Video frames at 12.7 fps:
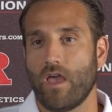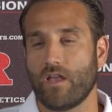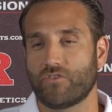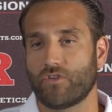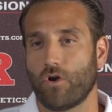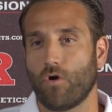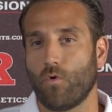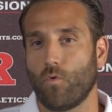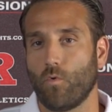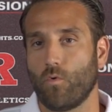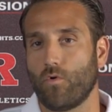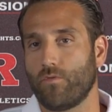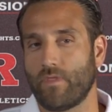And so
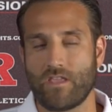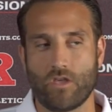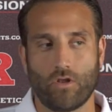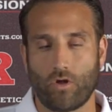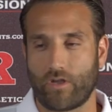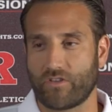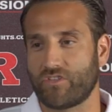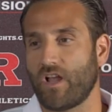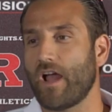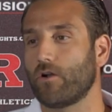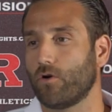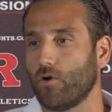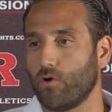then you look at
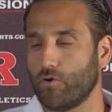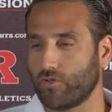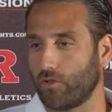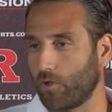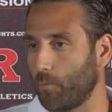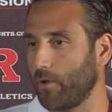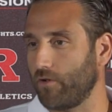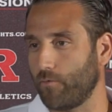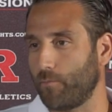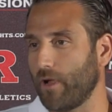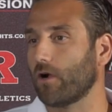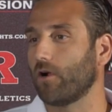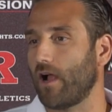Snyder, who's a little bit of a
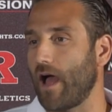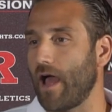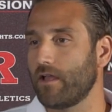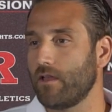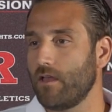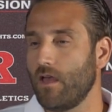bigger guy.